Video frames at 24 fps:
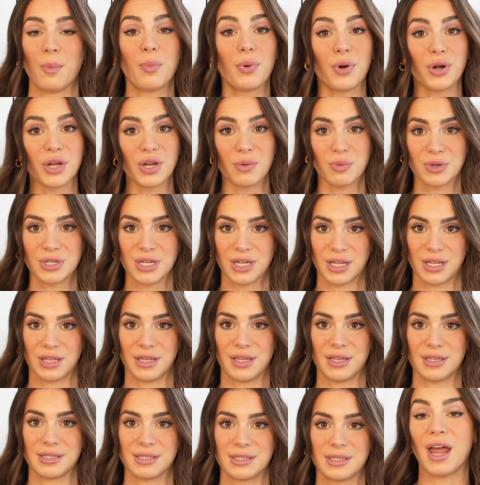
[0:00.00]
pretty
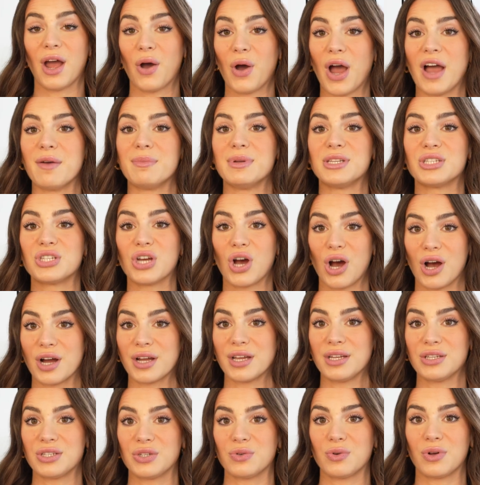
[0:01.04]
ridiculous. Now, I've been
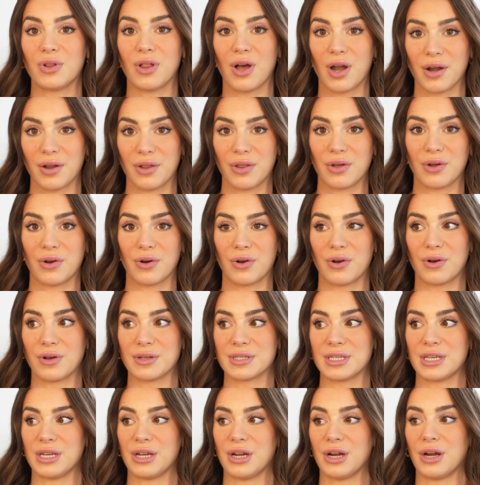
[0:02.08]
talking to a lot of the girls
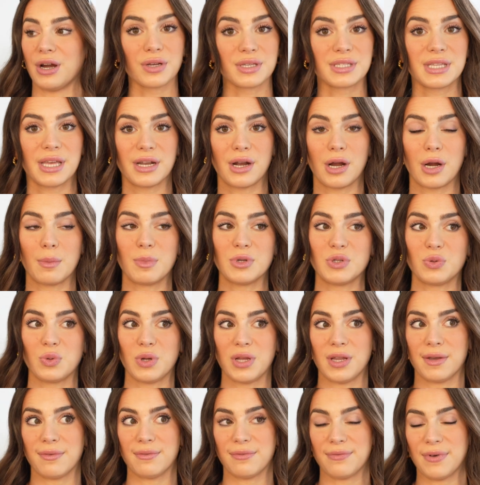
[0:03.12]
here, girls that are
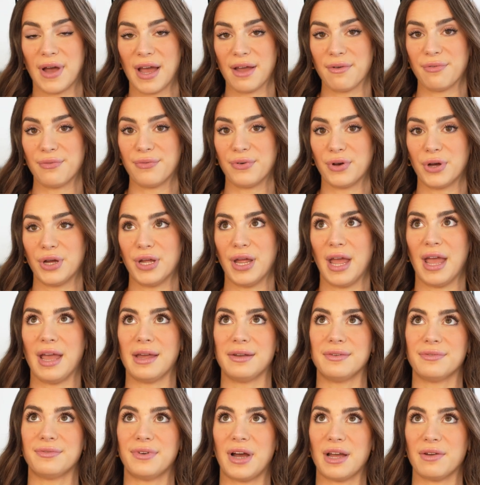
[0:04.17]
between 5 foot
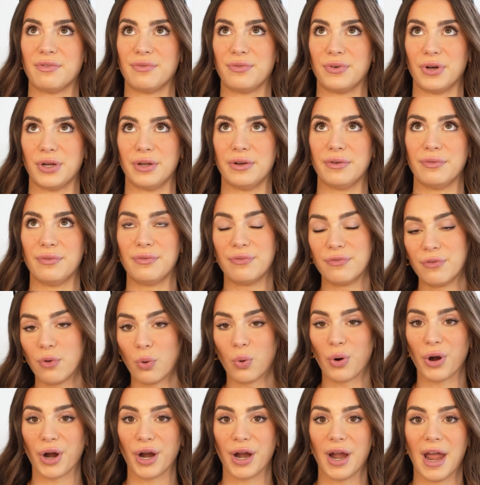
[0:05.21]
and
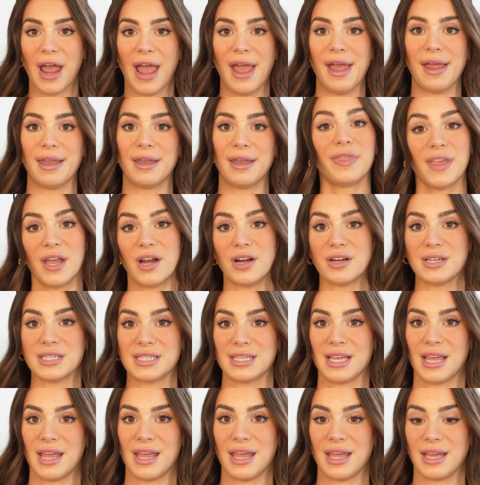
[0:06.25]
5'4", and they're
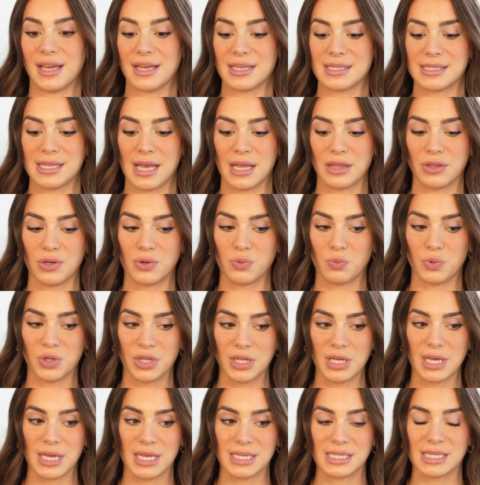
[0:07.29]
saying is that there
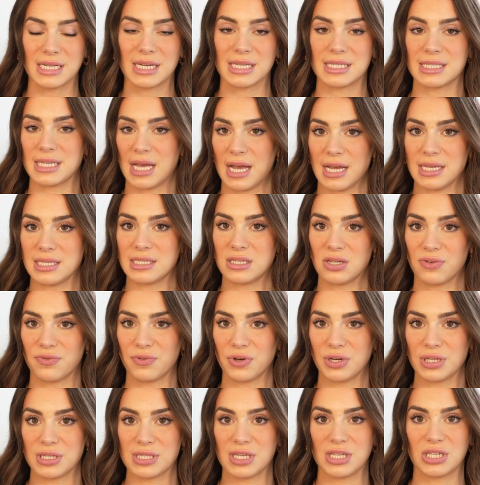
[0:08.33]
really isn't a size
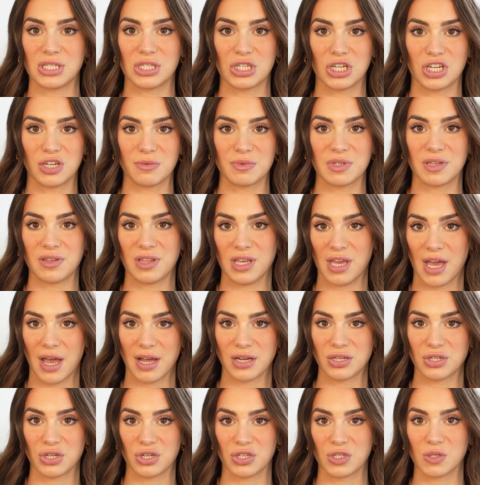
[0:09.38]
difference in terms of the
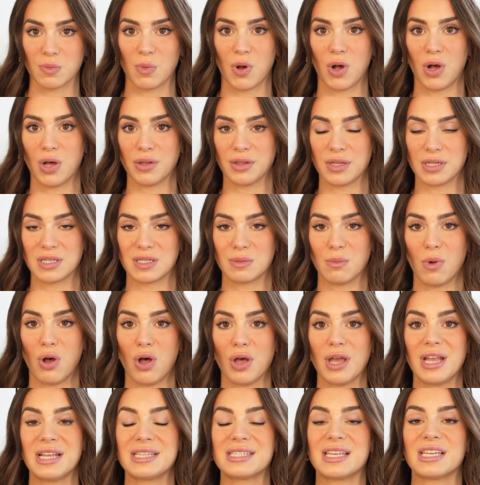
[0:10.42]
extra small and the small.
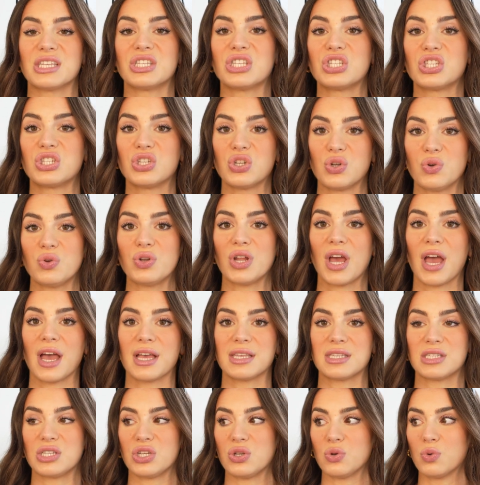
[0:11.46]
It's as soon
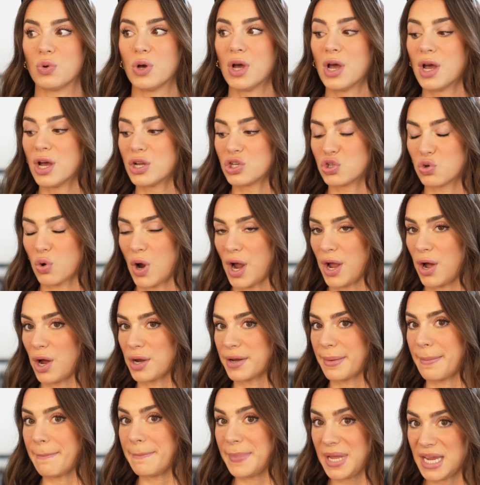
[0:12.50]
as you try on
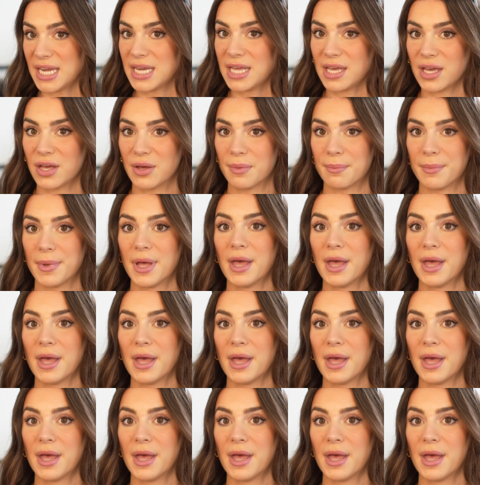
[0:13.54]
a medium